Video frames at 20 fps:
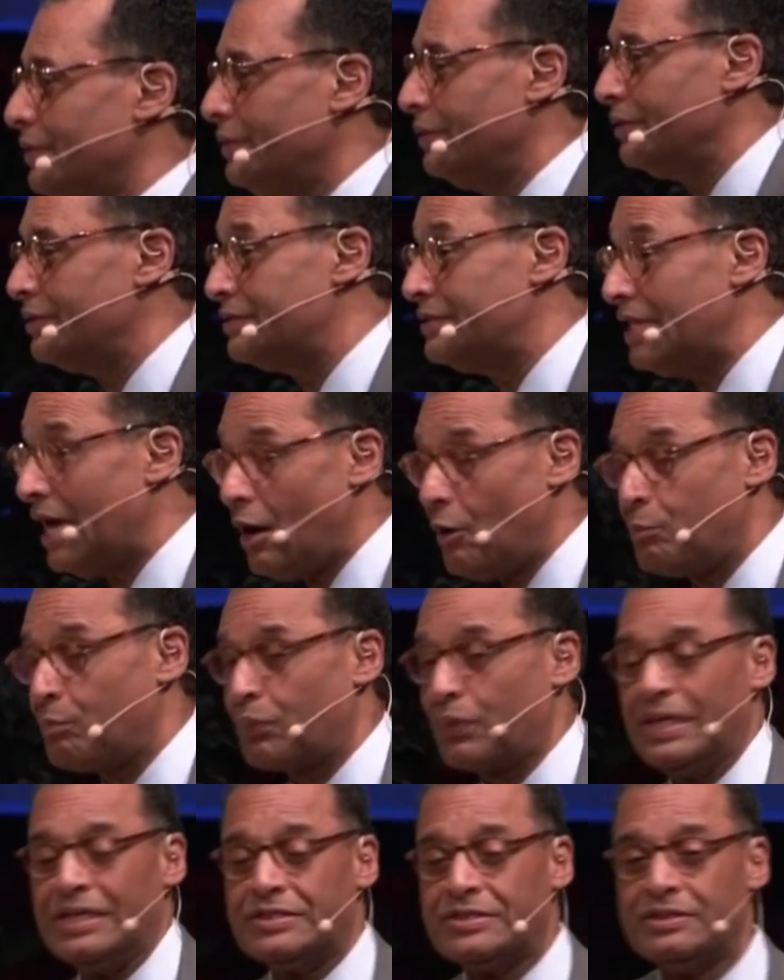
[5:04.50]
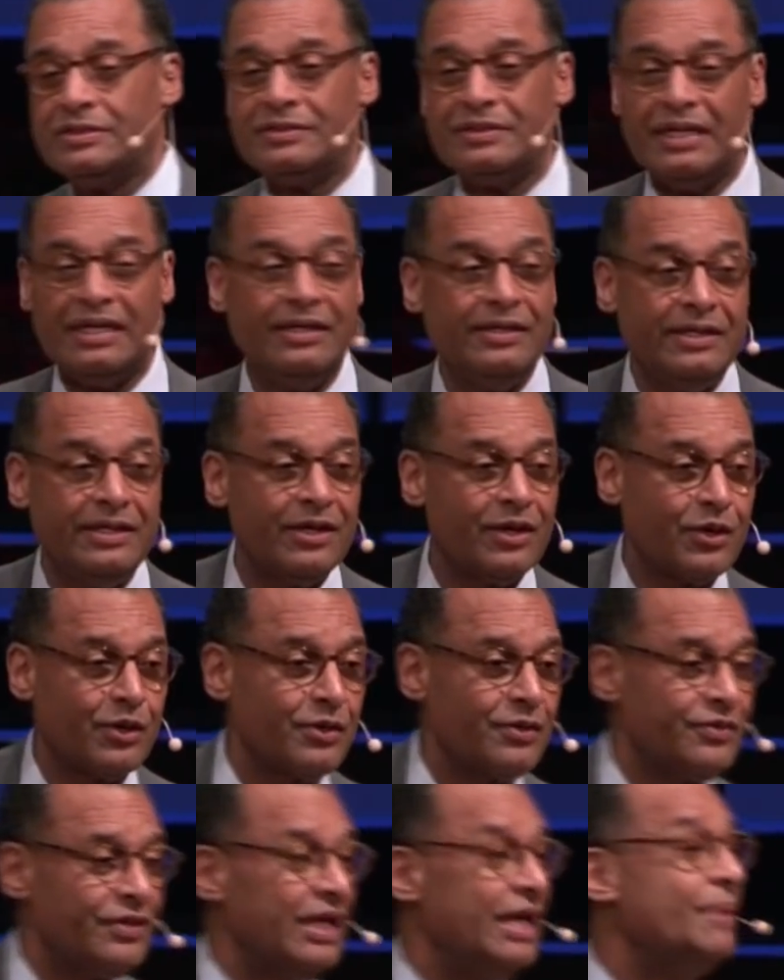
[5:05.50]
is now present in the
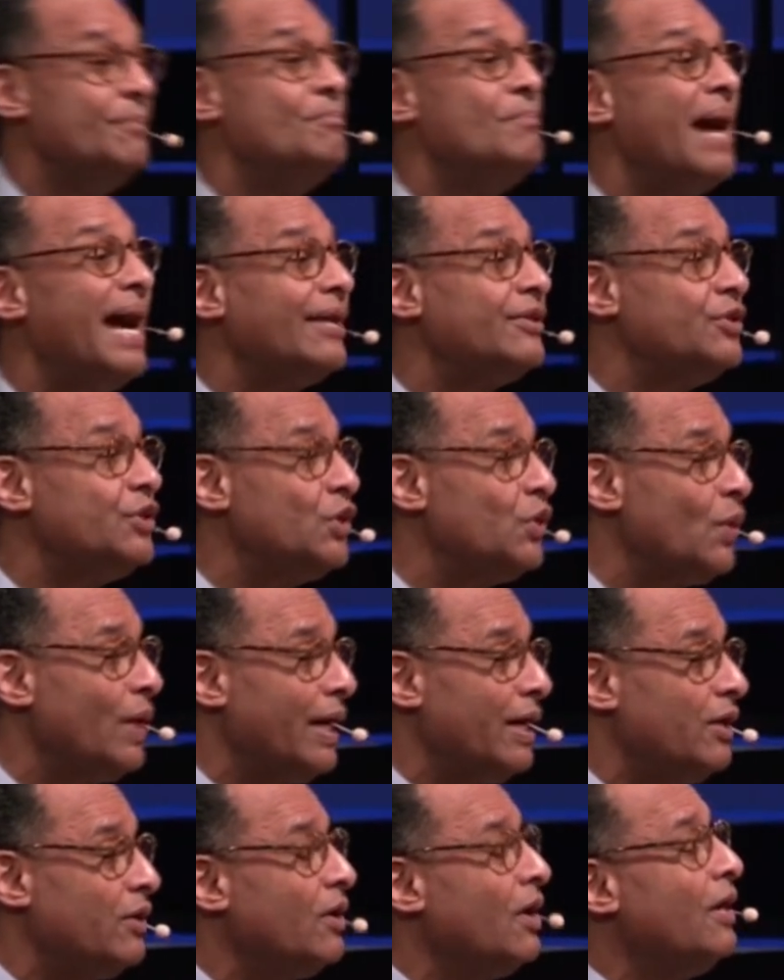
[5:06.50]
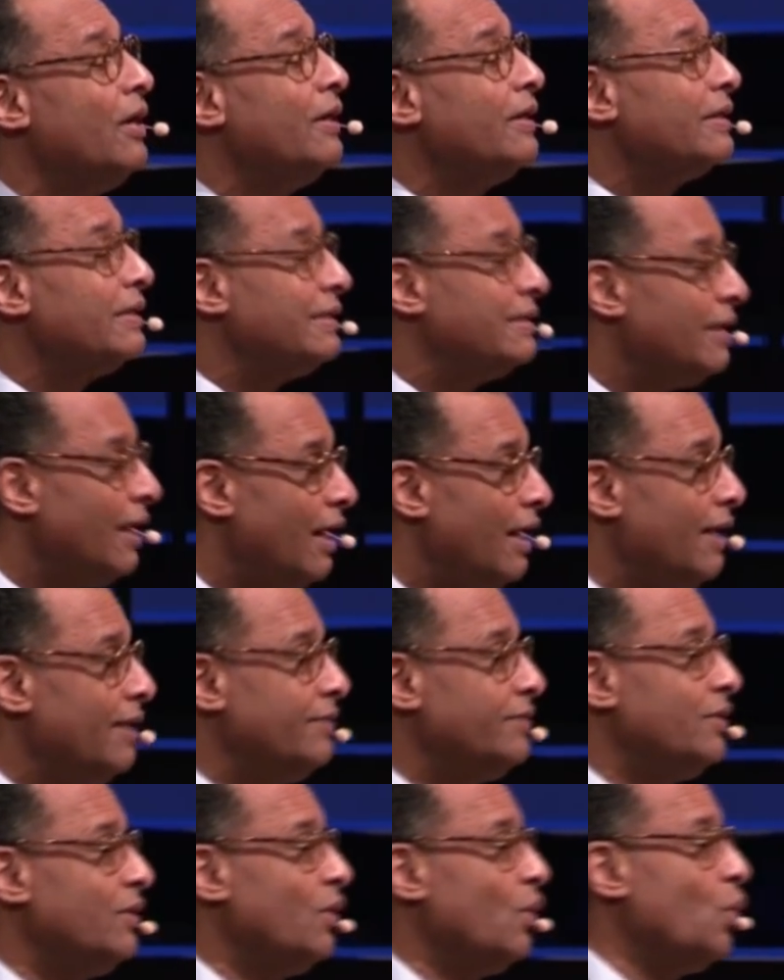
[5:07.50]
earth. Emmanuel,
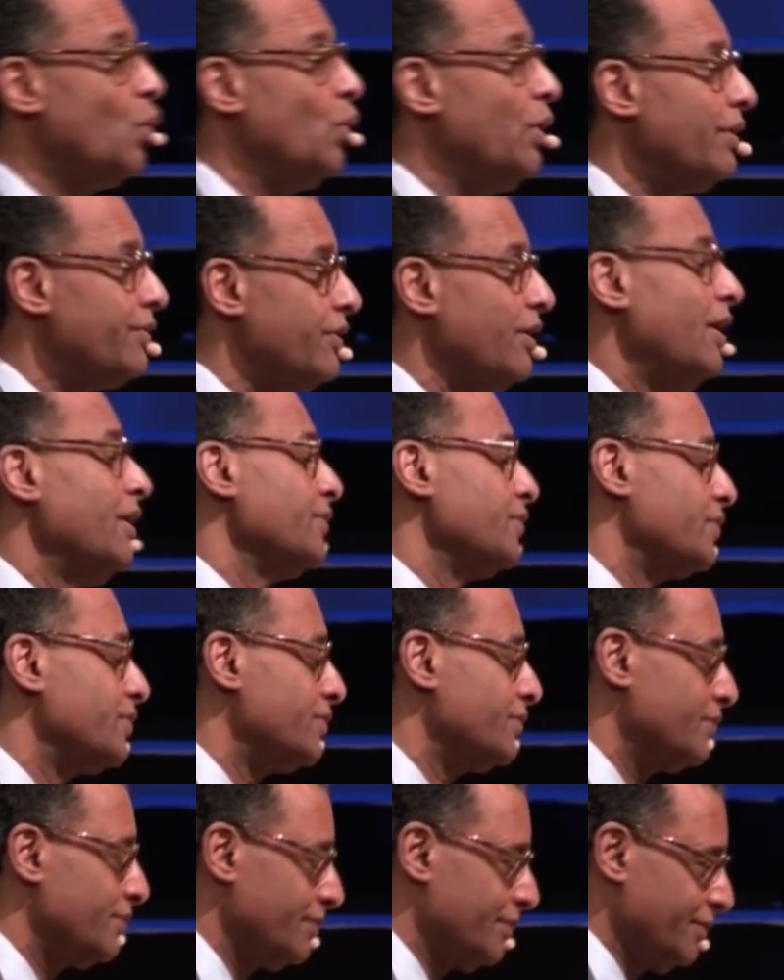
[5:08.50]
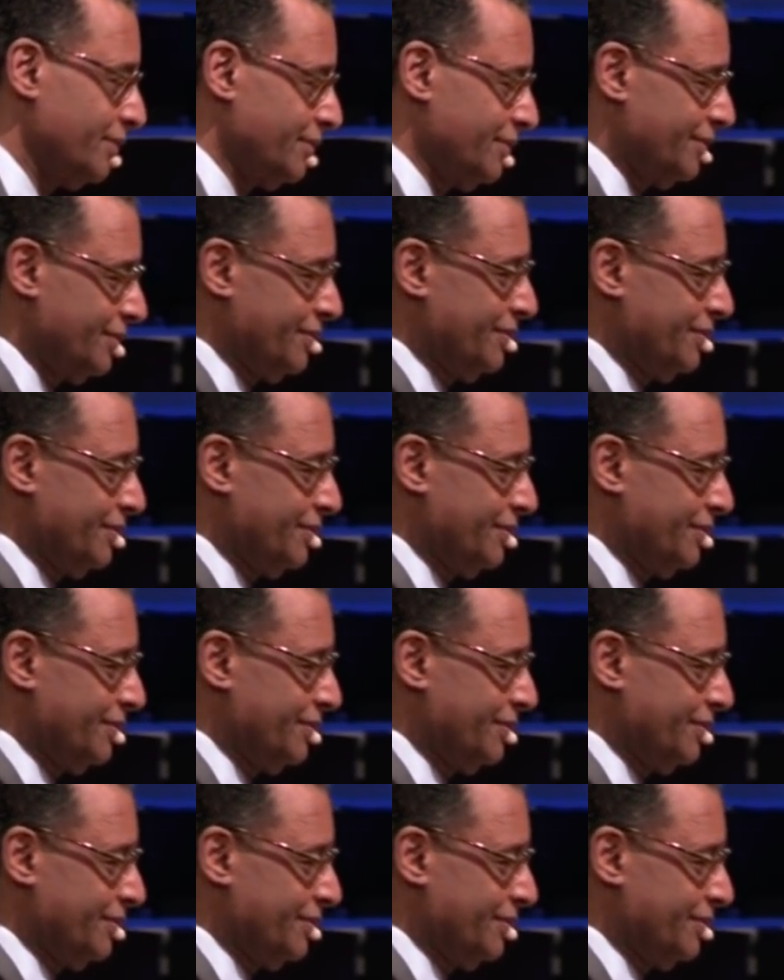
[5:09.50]
God with us.